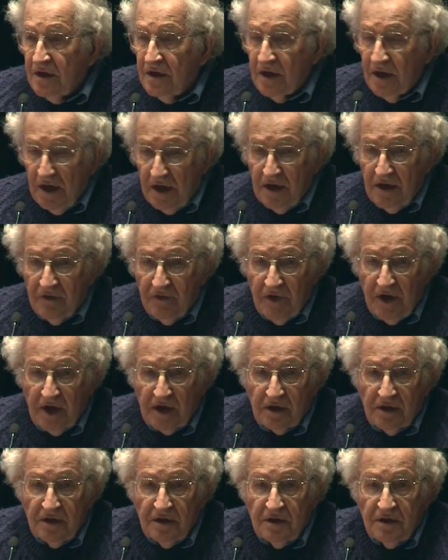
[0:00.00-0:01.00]
And in
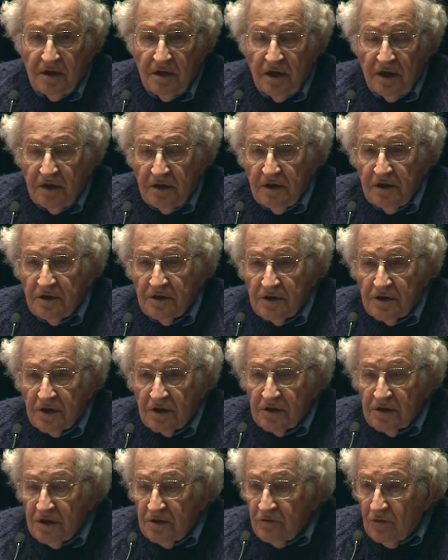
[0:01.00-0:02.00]
fact, in
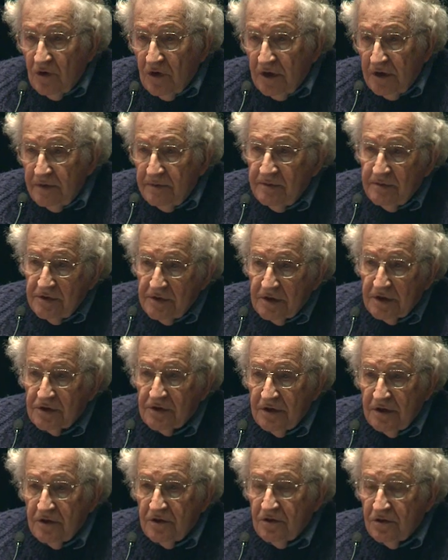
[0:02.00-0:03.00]
1961,
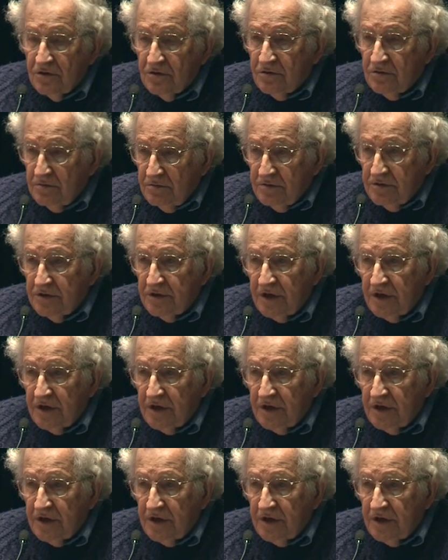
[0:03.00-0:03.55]
62,